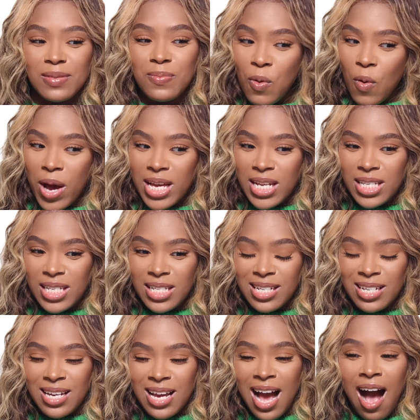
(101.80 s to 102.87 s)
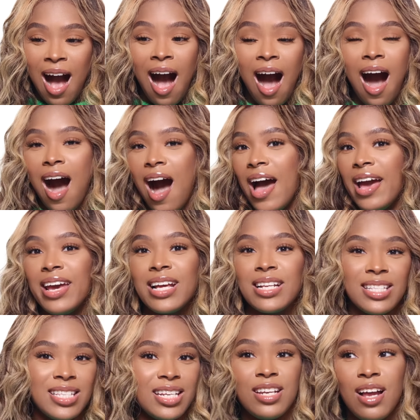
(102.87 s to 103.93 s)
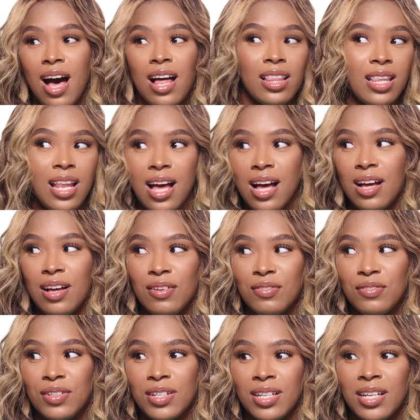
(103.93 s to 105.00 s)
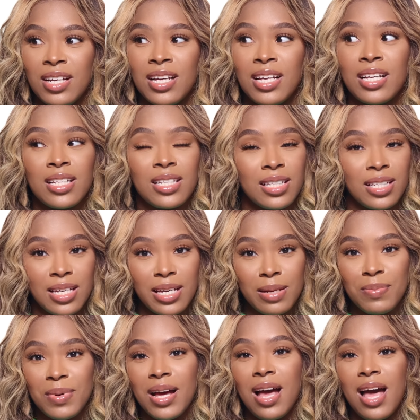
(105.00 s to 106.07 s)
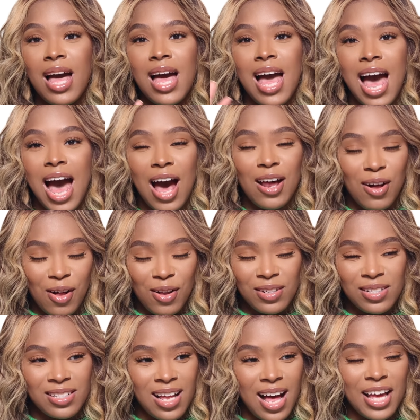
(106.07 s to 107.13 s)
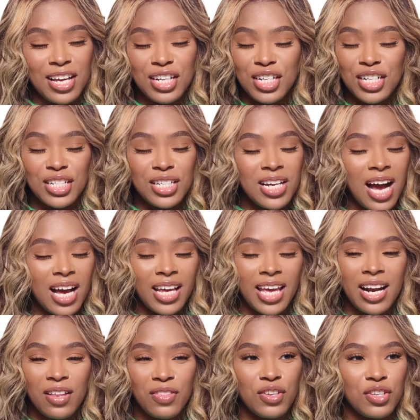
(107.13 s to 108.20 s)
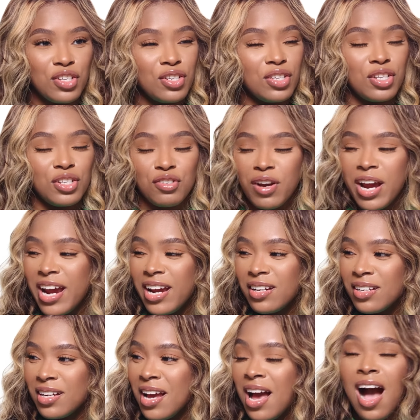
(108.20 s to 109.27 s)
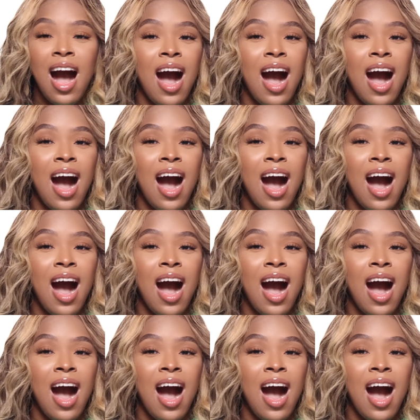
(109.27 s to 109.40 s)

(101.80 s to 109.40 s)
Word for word: this point, I did not love Libre at all. I could not get on the, the train.